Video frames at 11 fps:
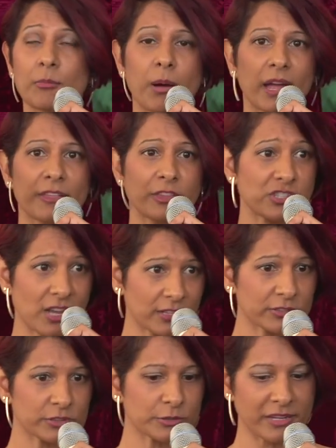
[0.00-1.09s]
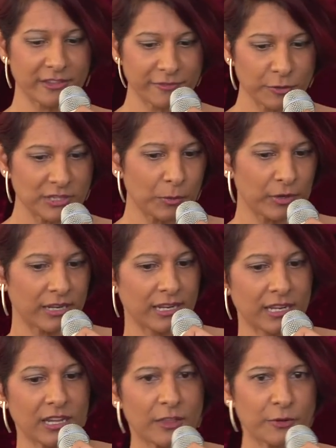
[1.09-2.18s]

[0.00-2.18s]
by the shelter, by the food that we're eating.